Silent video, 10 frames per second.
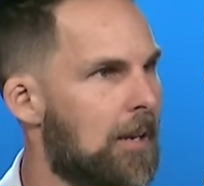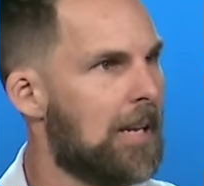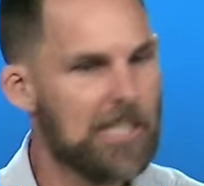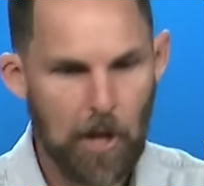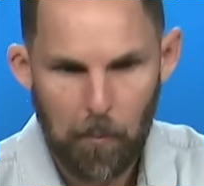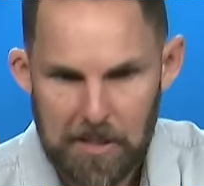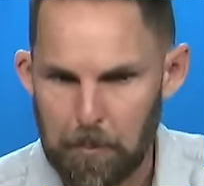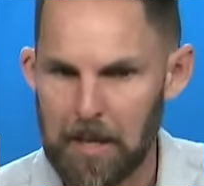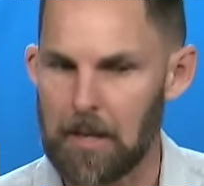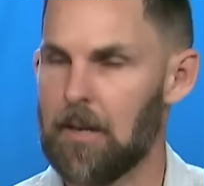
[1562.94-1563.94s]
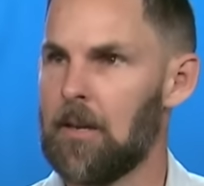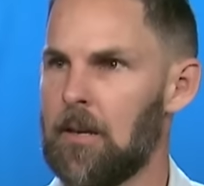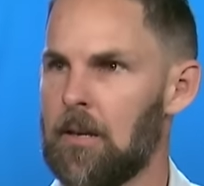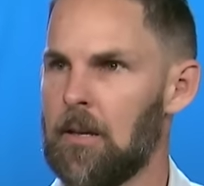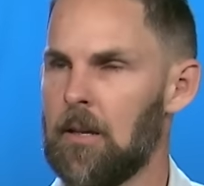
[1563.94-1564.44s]
he's always been.
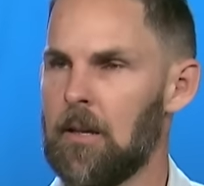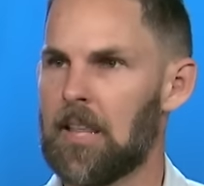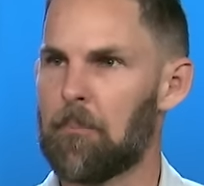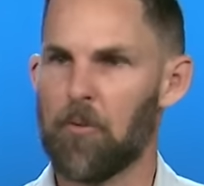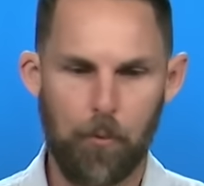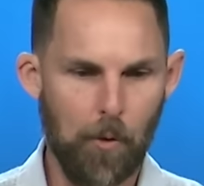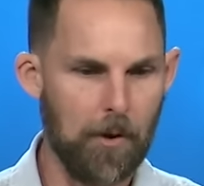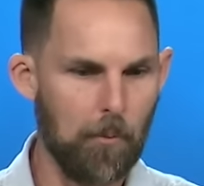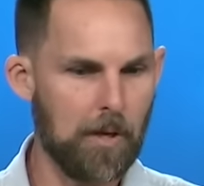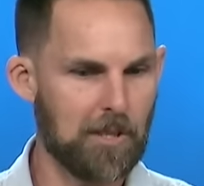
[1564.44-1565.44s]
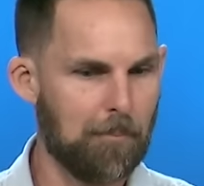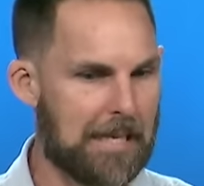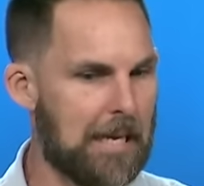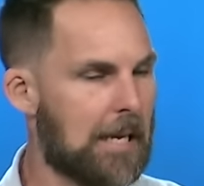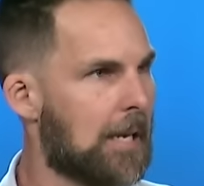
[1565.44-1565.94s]
That before there was a
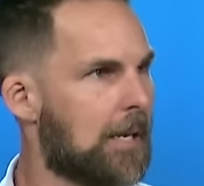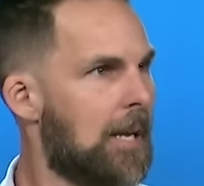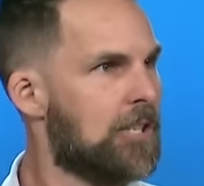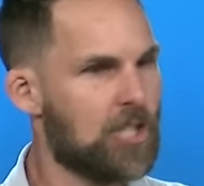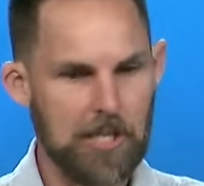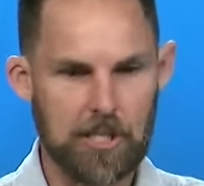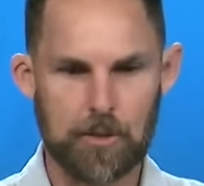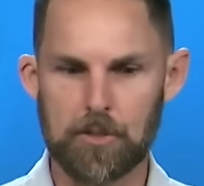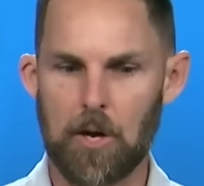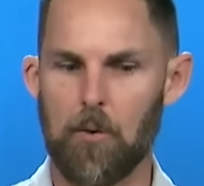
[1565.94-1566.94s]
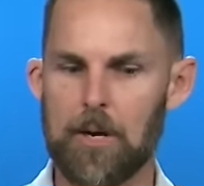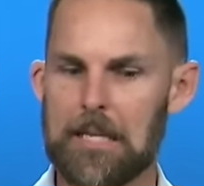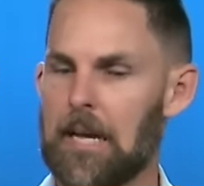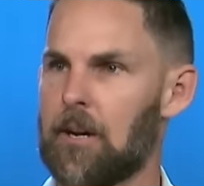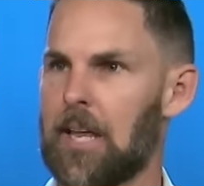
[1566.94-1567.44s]
beginning, Jesus was already
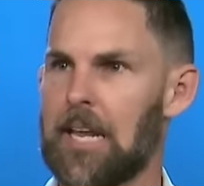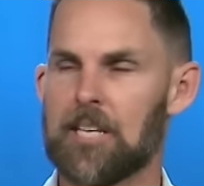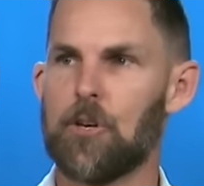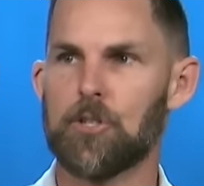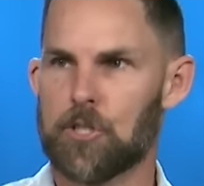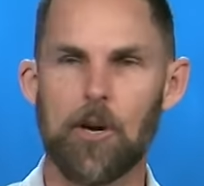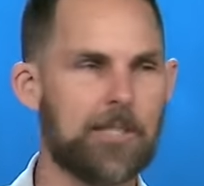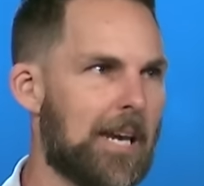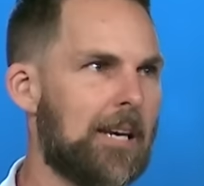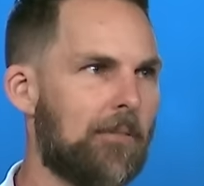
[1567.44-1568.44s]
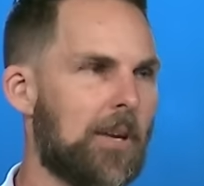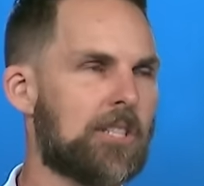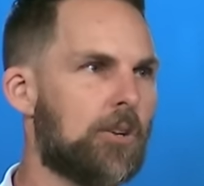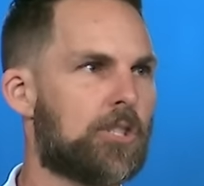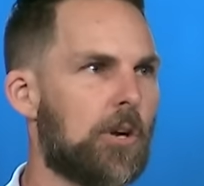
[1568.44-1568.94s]
there. That he has no start date. If he
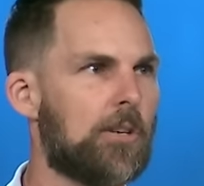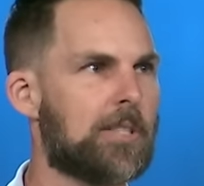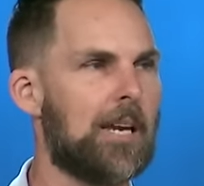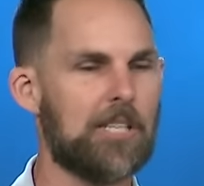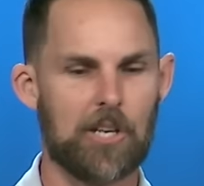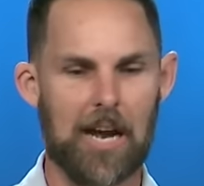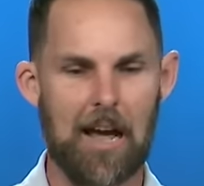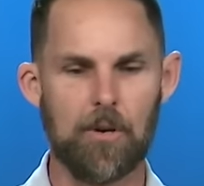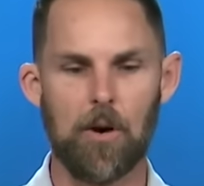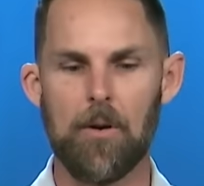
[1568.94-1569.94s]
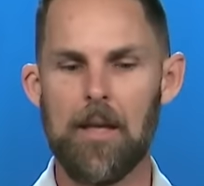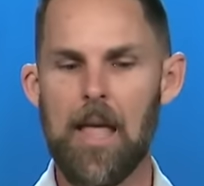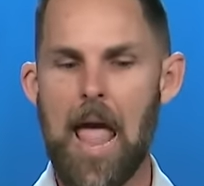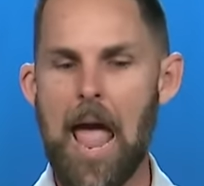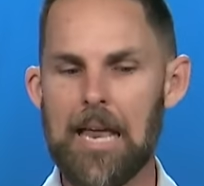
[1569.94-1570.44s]
has no start date, he's going to have no
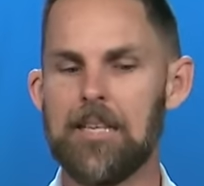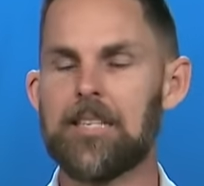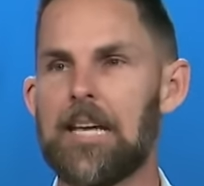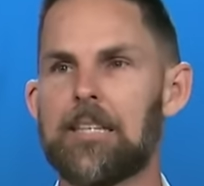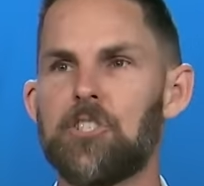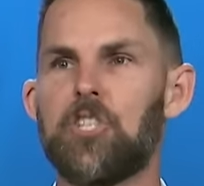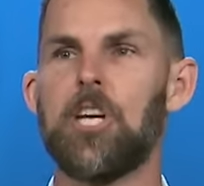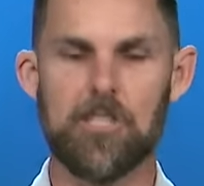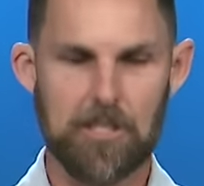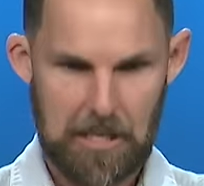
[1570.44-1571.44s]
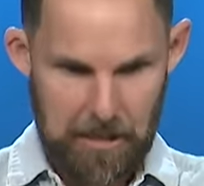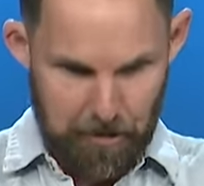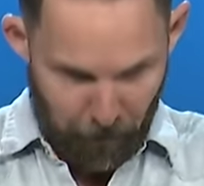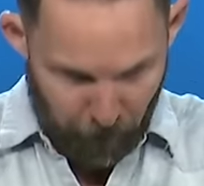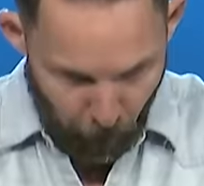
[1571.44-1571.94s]
end date. That Jesus
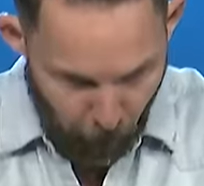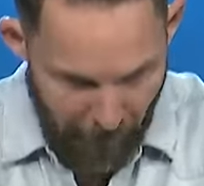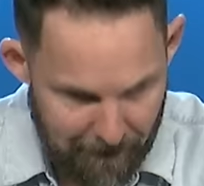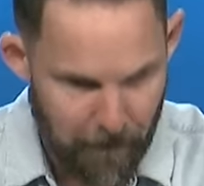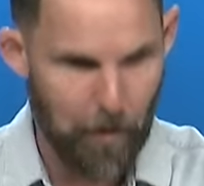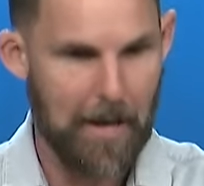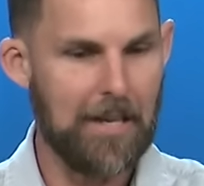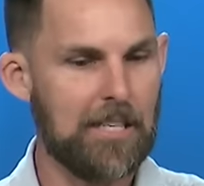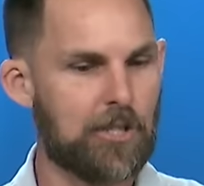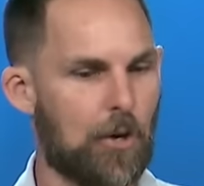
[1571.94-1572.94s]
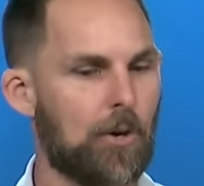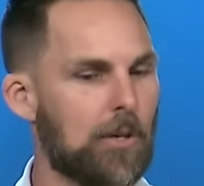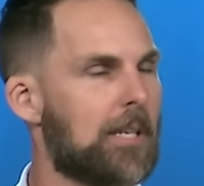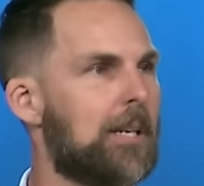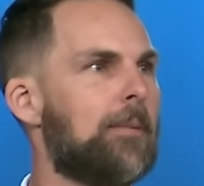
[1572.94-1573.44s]
is forever and
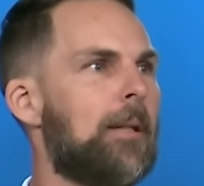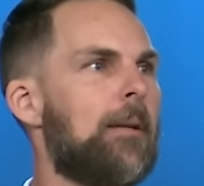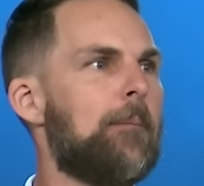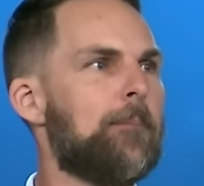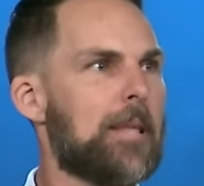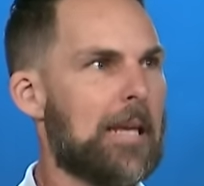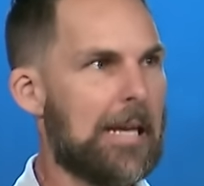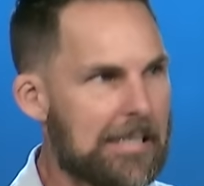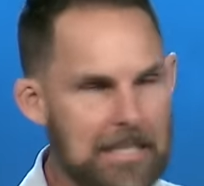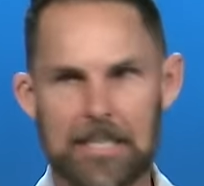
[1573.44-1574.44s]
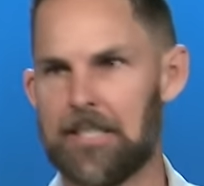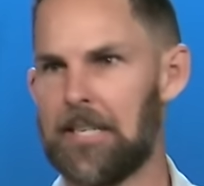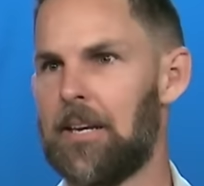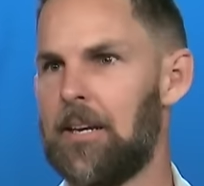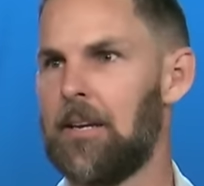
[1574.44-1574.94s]
eternally existed.